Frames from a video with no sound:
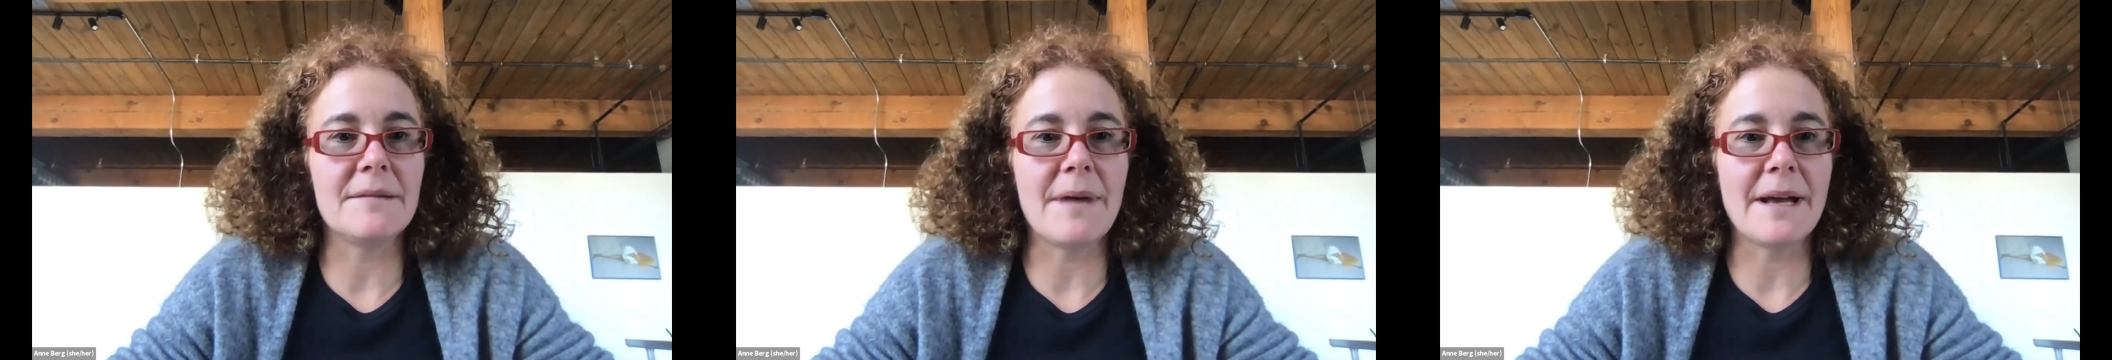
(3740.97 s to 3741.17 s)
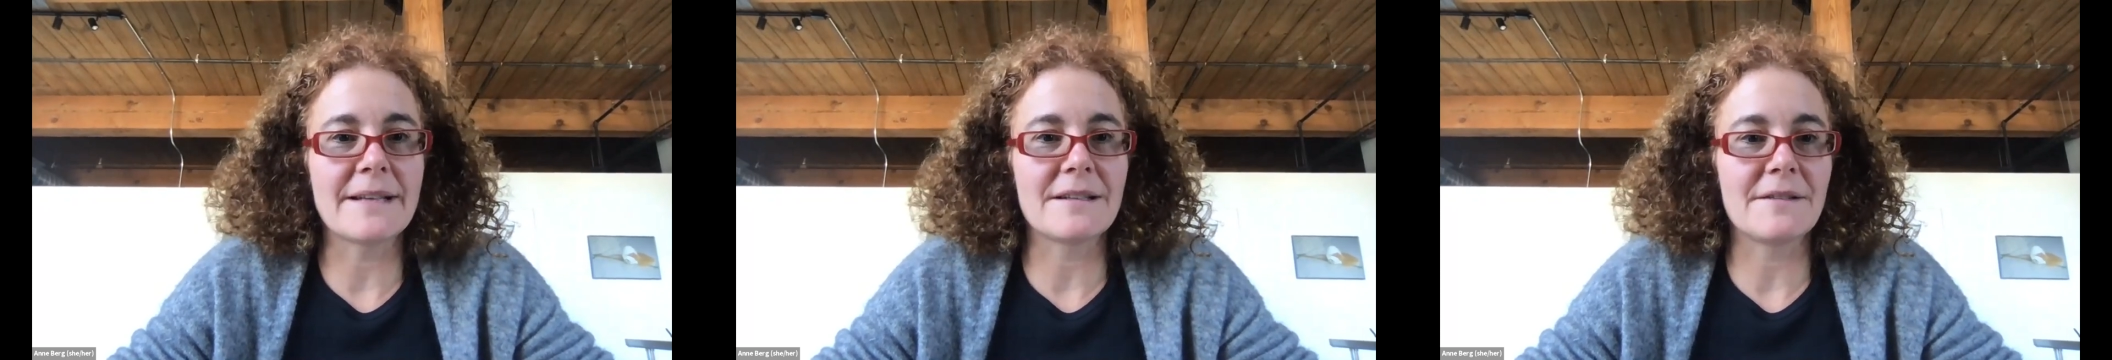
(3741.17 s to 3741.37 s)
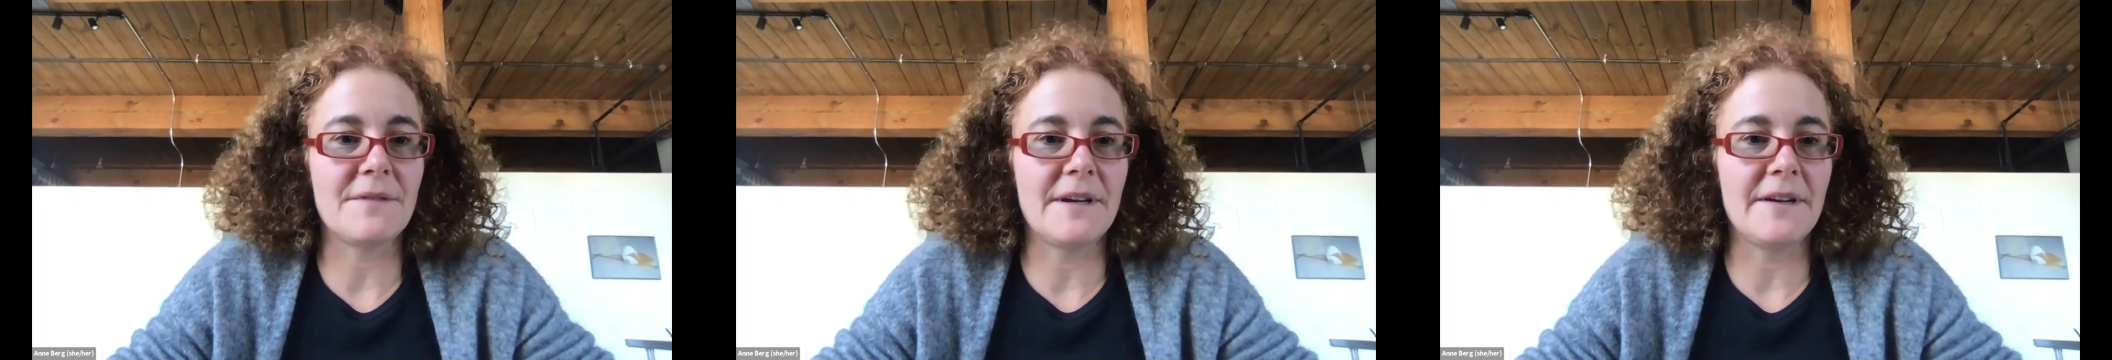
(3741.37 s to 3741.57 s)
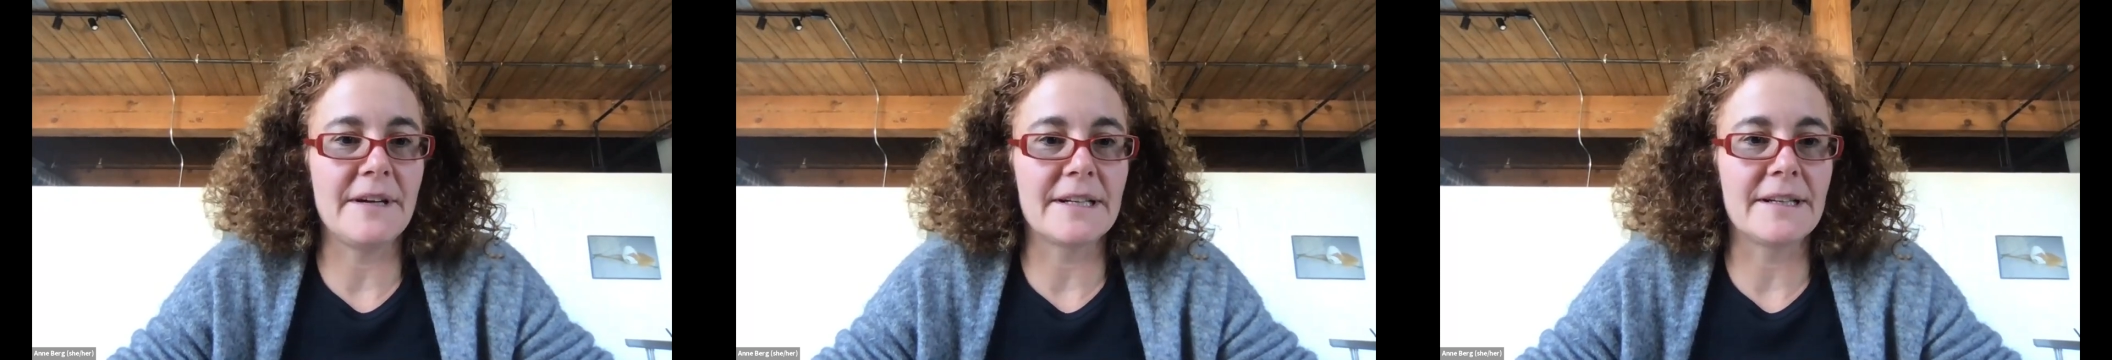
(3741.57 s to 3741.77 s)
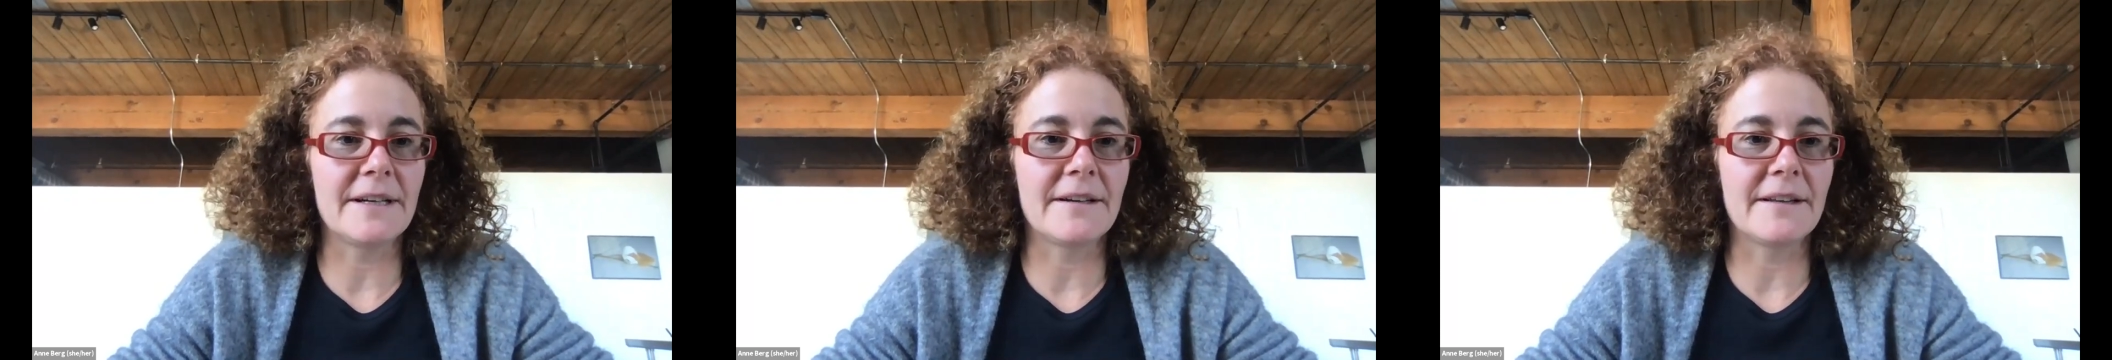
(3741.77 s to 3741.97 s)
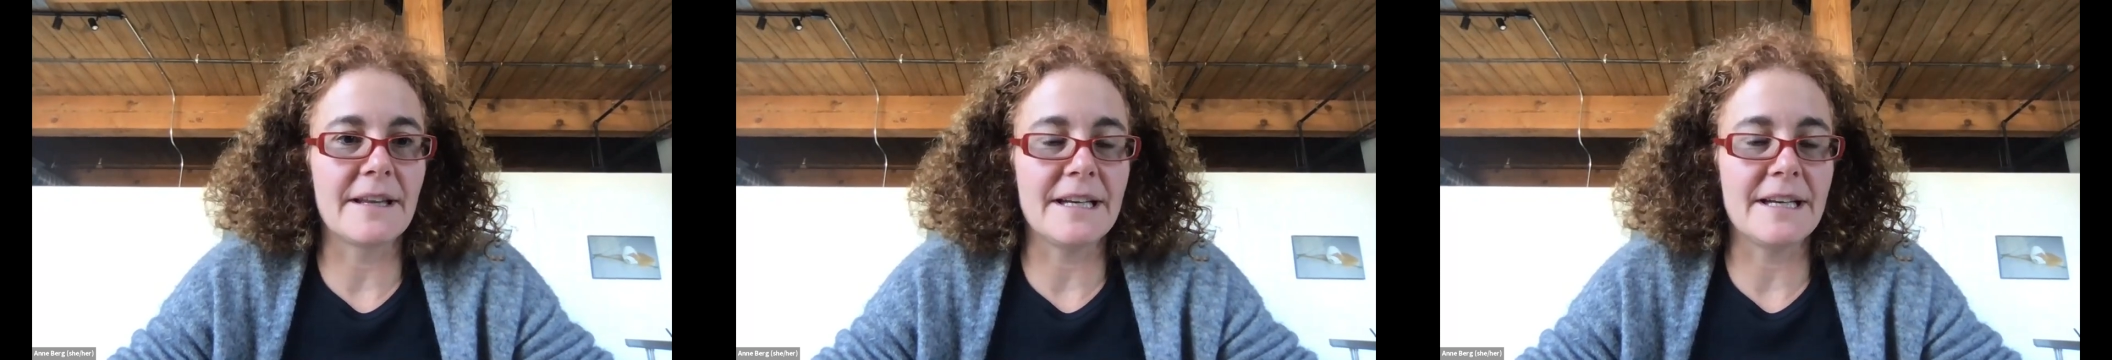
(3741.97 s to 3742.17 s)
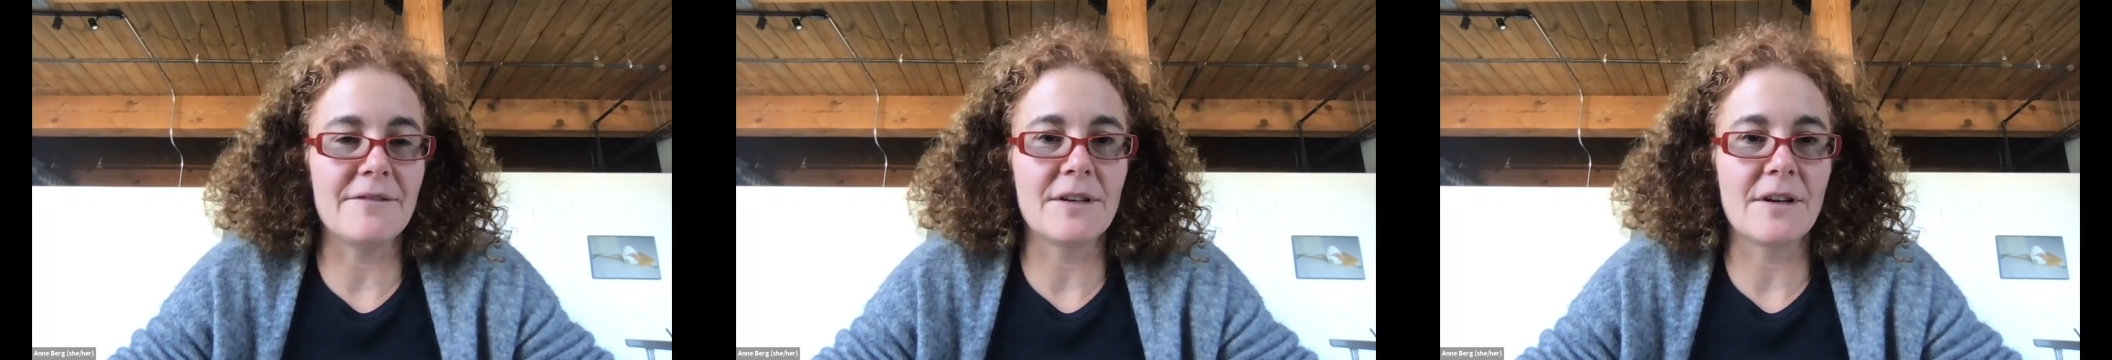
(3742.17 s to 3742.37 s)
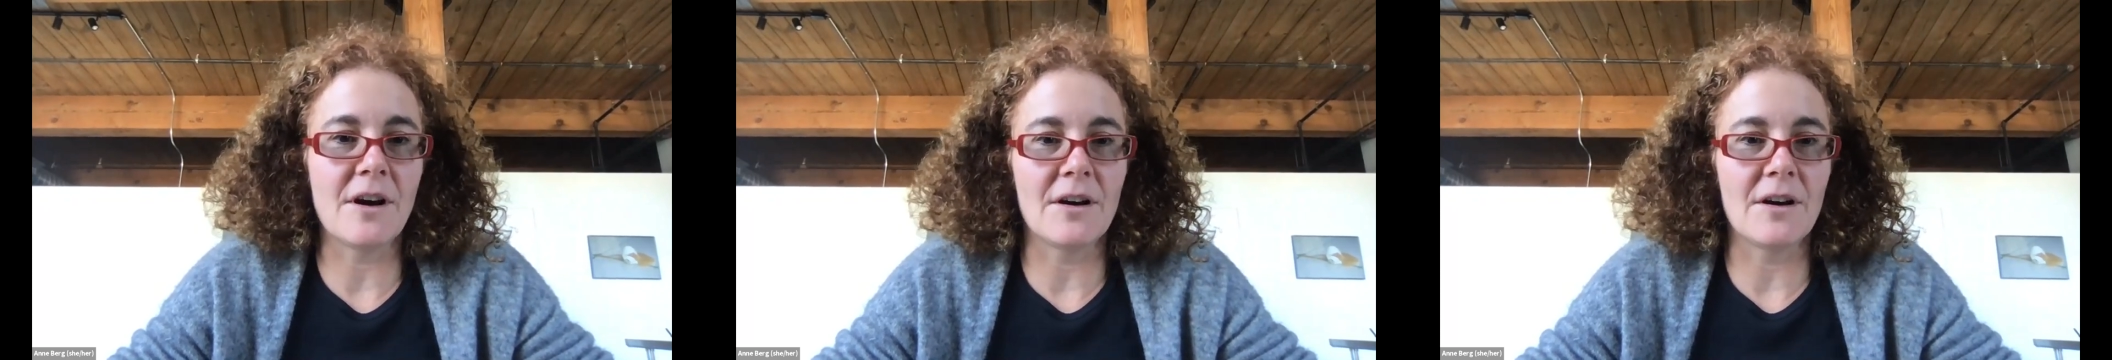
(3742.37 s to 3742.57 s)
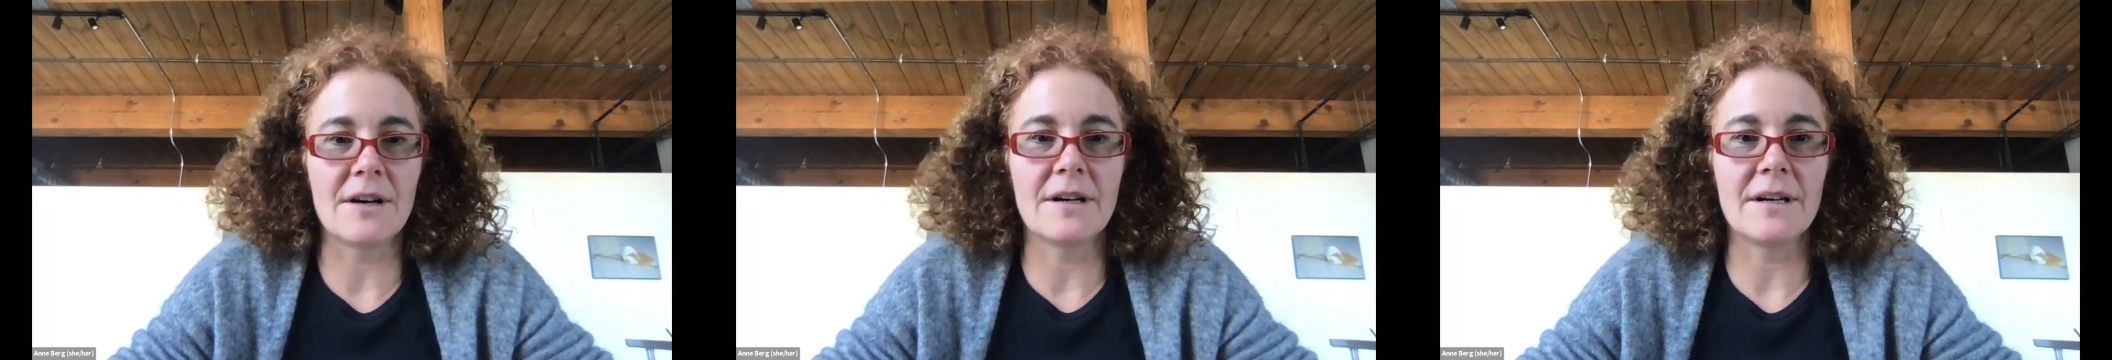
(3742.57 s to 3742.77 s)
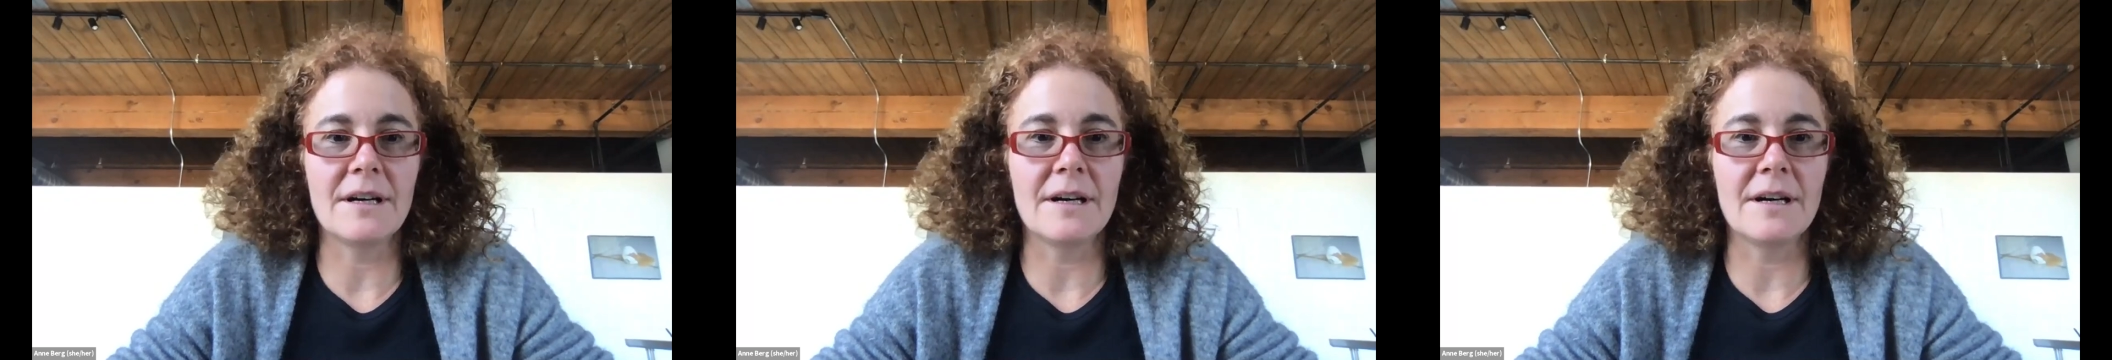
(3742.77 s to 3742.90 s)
makes it very clear that even our